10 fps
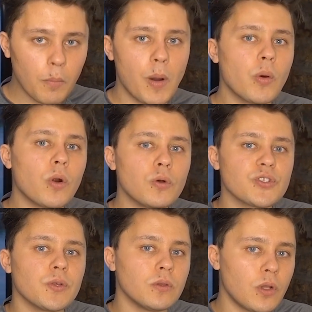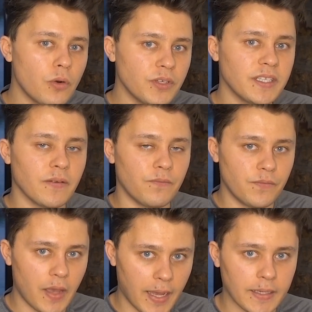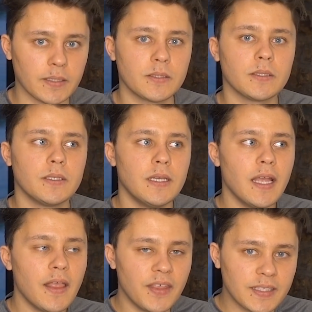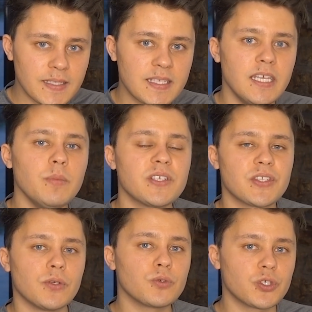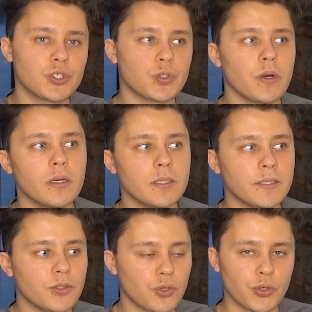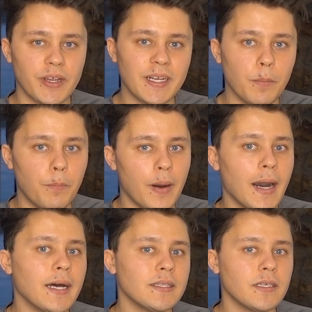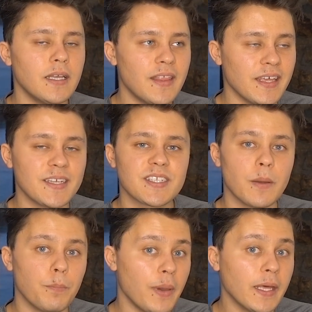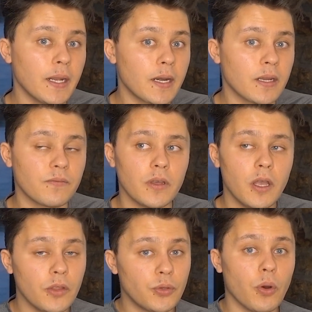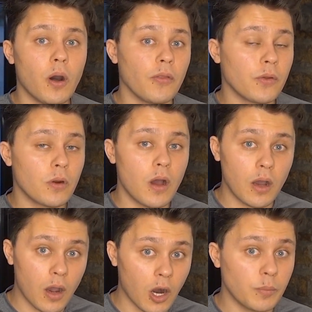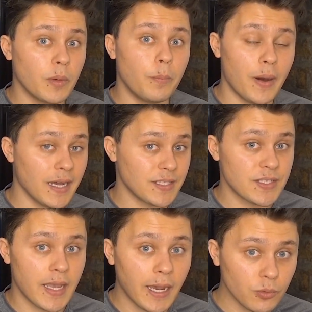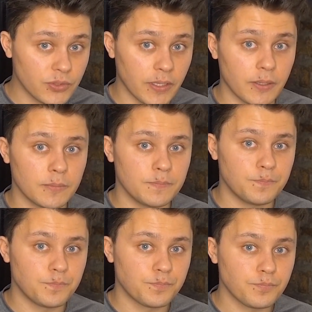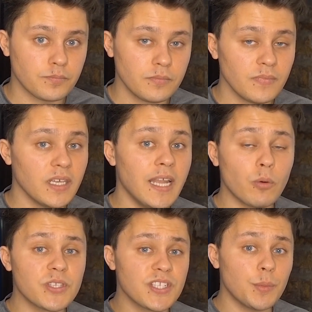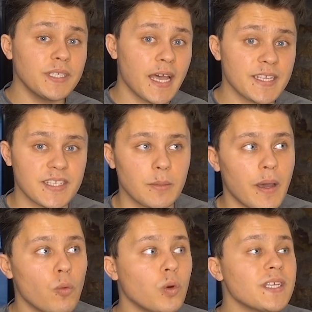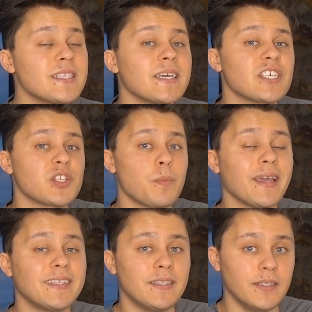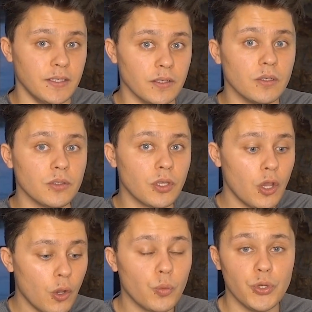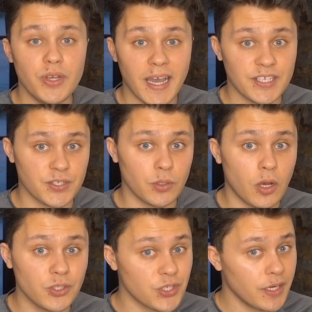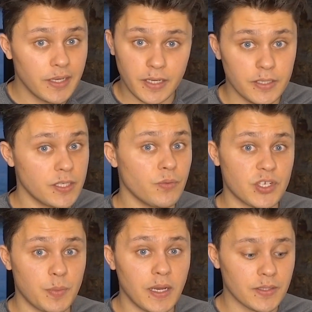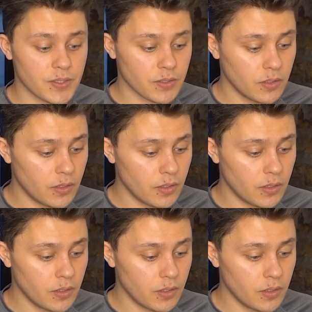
But we're also learning the fact that the team is still struggling to create a bot that is competitive to other ARB bots out there. Now, when someone asked about what is the expected yield when you guys launch, here's the response.